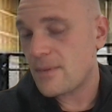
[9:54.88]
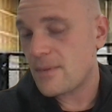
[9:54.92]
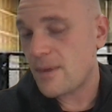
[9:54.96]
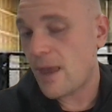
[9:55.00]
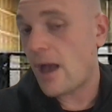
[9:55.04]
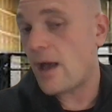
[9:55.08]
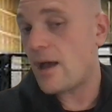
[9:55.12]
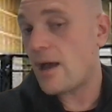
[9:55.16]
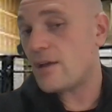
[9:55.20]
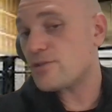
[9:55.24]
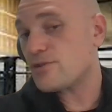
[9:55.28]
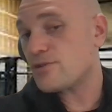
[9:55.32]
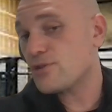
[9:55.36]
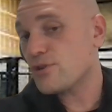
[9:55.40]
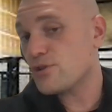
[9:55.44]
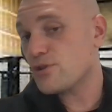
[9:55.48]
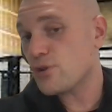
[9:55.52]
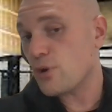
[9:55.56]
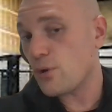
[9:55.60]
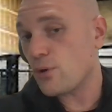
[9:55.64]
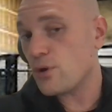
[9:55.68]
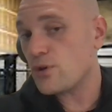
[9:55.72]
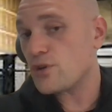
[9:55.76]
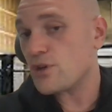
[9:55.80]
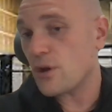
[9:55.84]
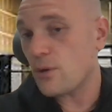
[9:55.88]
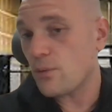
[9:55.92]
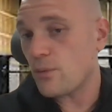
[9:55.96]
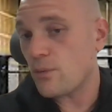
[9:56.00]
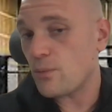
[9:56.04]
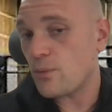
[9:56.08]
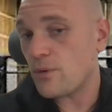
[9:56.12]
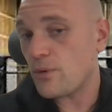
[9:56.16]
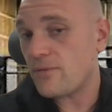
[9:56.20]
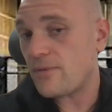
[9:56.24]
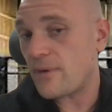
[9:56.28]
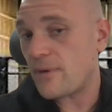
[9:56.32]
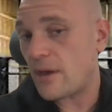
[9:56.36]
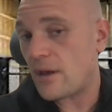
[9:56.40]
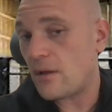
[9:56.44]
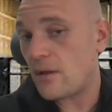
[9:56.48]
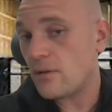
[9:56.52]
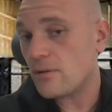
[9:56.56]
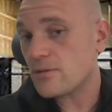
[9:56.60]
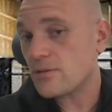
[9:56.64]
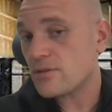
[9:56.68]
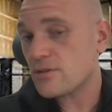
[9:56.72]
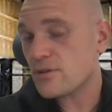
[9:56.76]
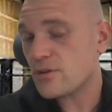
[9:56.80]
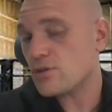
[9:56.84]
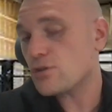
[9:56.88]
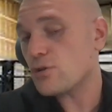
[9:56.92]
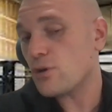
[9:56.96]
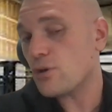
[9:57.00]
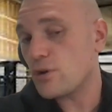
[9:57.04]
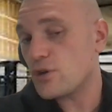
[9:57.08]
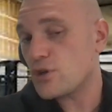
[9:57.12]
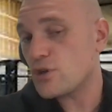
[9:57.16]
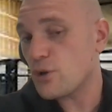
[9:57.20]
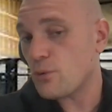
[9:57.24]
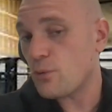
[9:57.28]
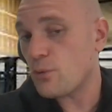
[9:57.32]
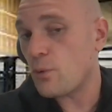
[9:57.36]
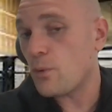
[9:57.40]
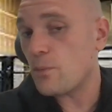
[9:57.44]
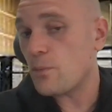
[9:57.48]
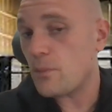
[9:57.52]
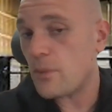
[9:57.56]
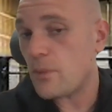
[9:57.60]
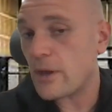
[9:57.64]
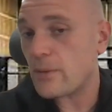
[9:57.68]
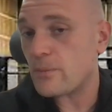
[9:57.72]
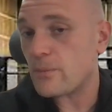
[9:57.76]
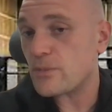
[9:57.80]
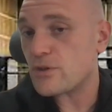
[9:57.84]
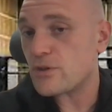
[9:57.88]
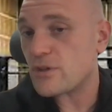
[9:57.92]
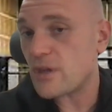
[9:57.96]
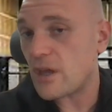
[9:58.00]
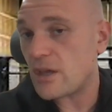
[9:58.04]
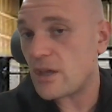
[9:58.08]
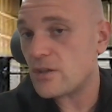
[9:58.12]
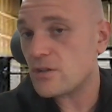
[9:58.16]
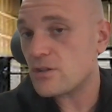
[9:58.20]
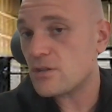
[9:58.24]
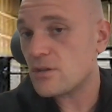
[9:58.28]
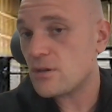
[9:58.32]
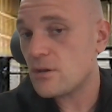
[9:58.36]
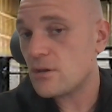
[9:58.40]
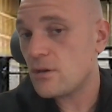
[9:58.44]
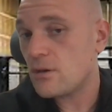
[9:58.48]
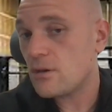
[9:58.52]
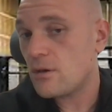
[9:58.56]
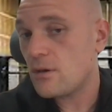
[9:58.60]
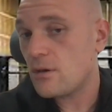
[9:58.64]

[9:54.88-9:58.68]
Yeah, it's discouraging when we fail. It's discouraging when we make mistakes.